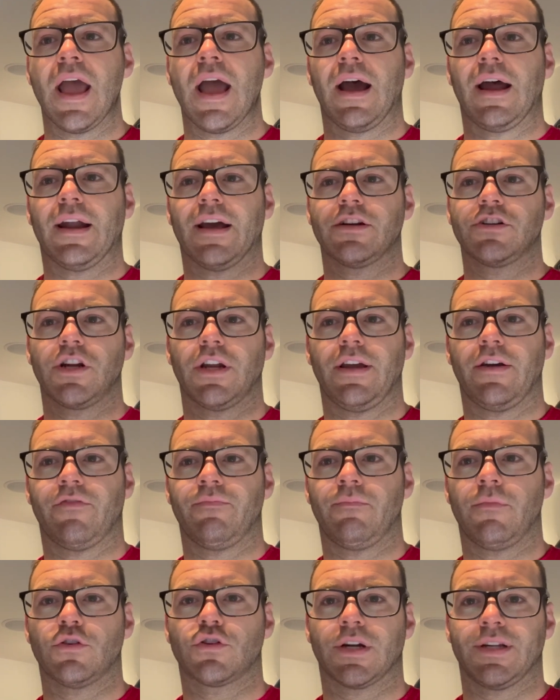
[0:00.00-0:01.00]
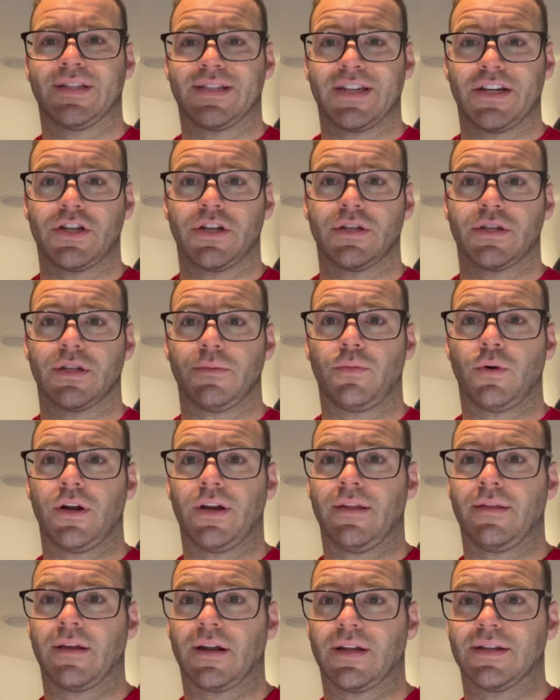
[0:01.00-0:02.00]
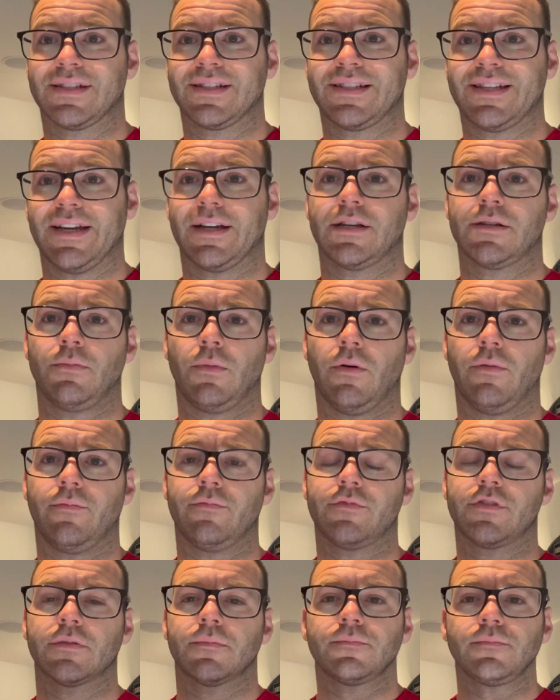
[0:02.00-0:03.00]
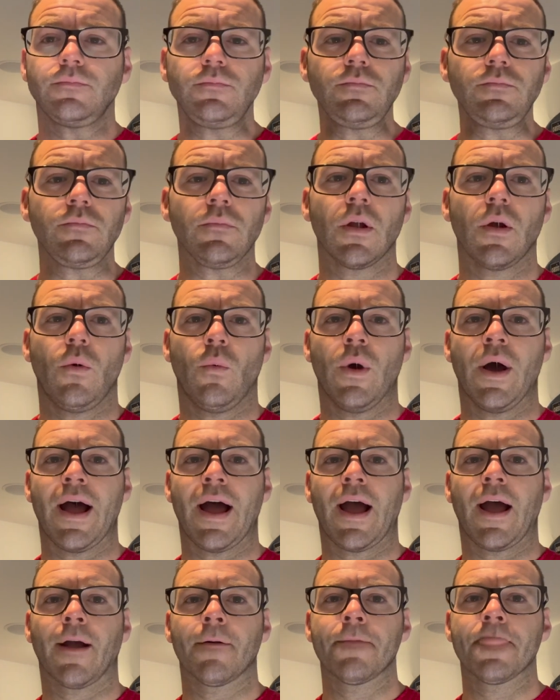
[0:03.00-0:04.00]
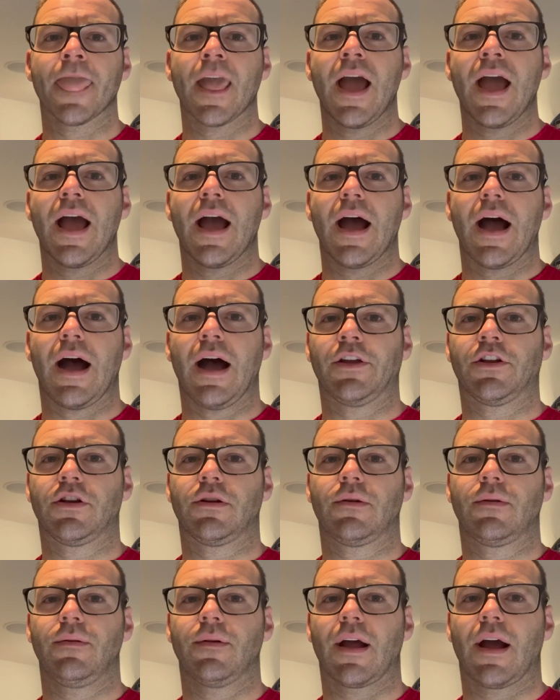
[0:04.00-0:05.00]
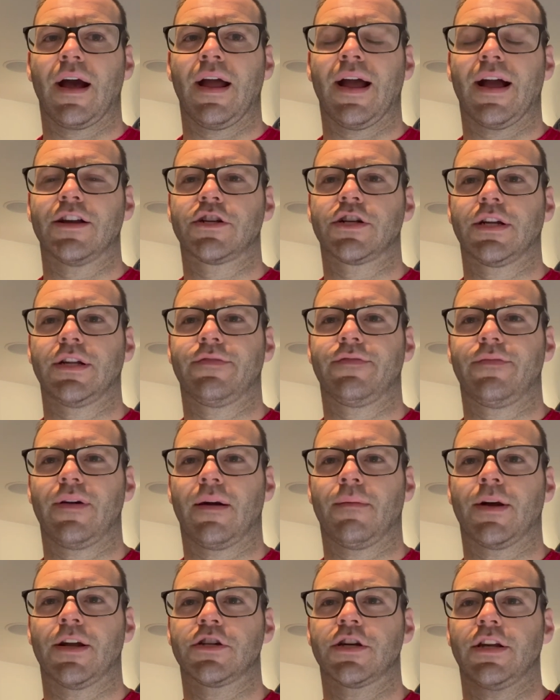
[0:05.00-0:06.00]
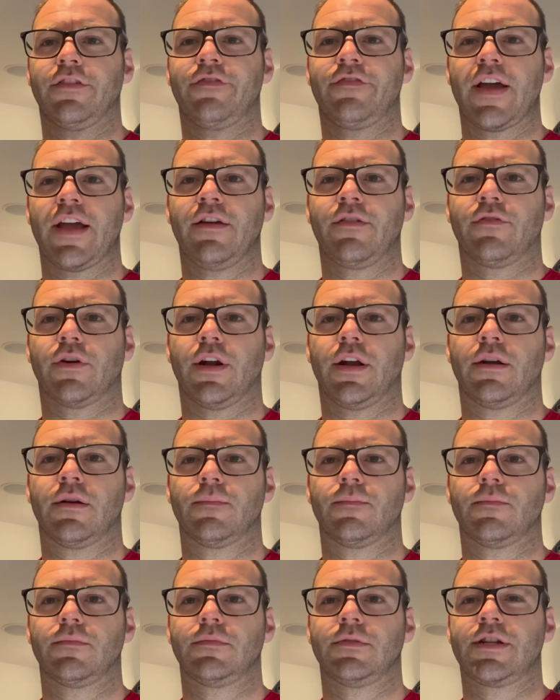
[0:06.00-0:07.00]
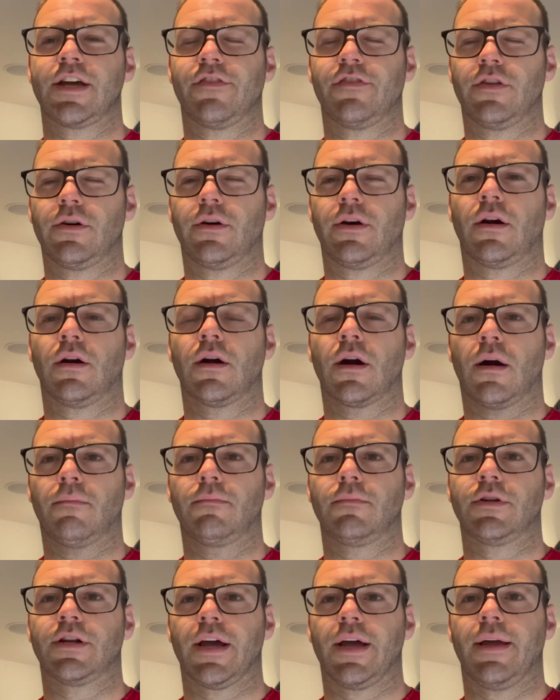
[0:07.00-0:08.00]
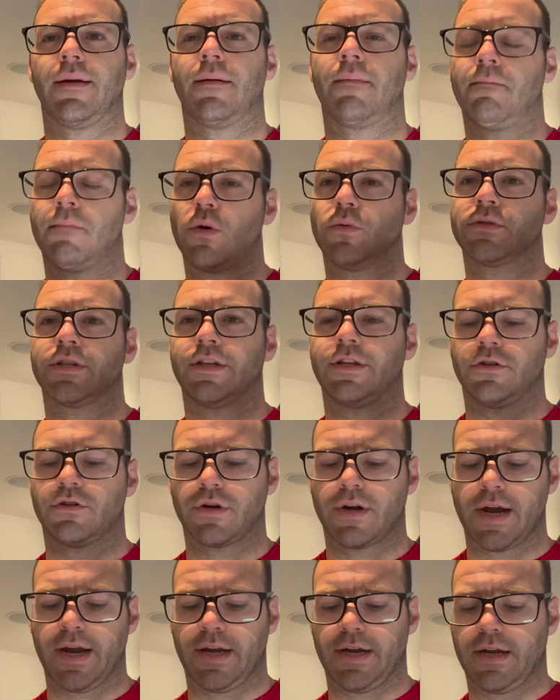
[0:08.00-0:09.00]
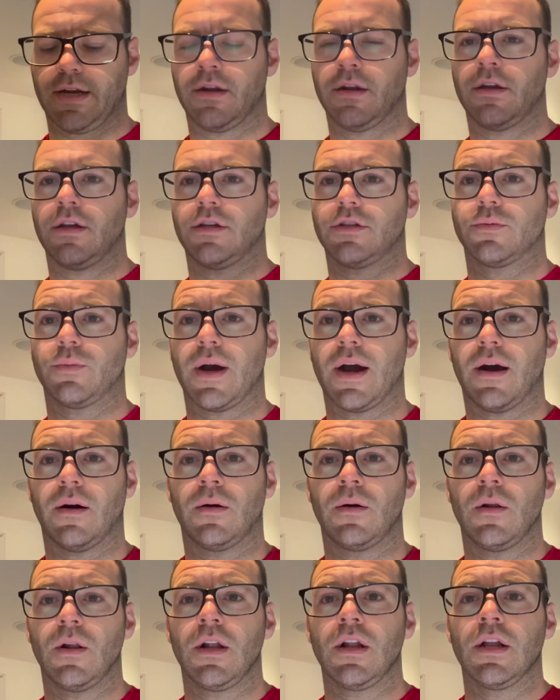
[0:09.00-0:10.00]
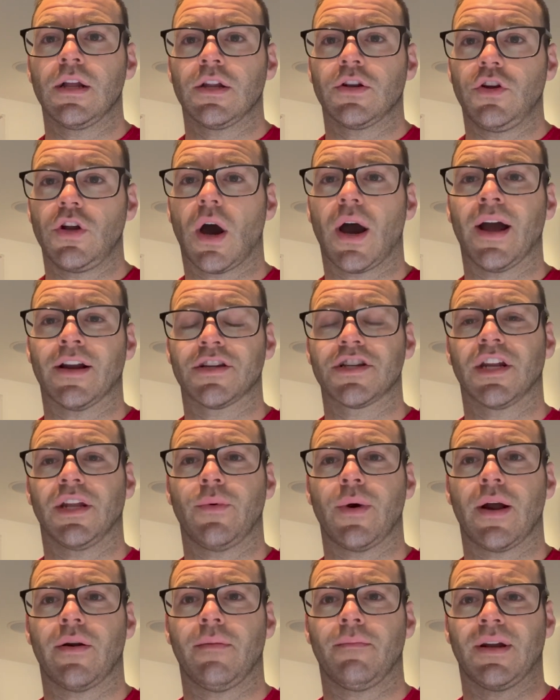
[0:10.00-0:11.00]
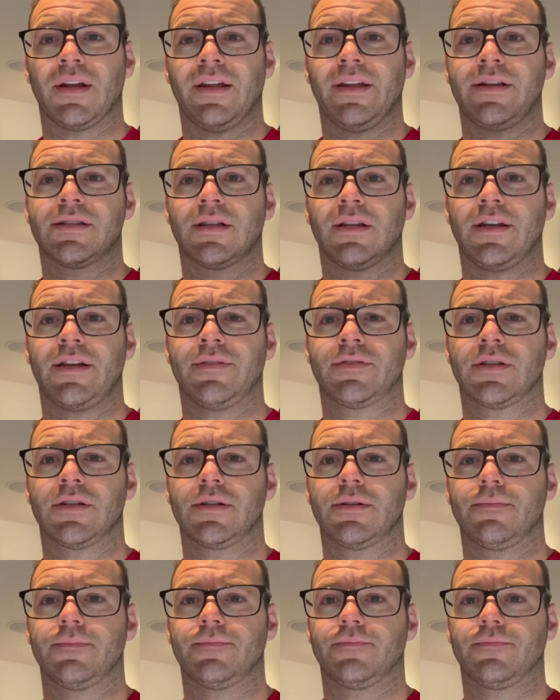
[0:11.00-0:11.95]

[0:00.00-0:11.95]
And actually I've transitioned to the point in the last 6 months where I'm actually favouring, definitely on comp day and mostly in training as well, not actually wearing my knee sleeves.